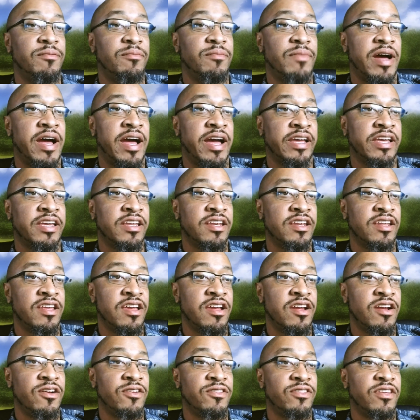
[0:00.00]
I can
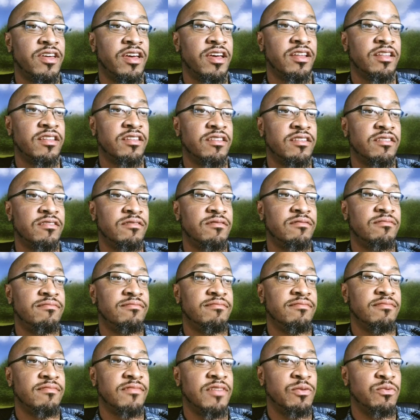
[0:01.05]
hear that
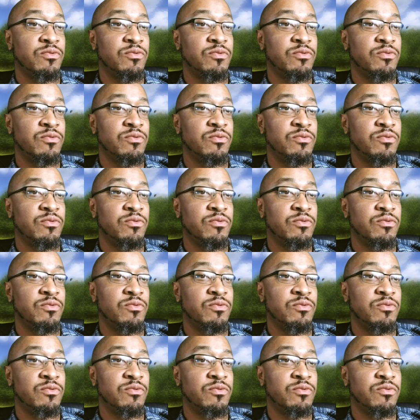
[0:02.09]
it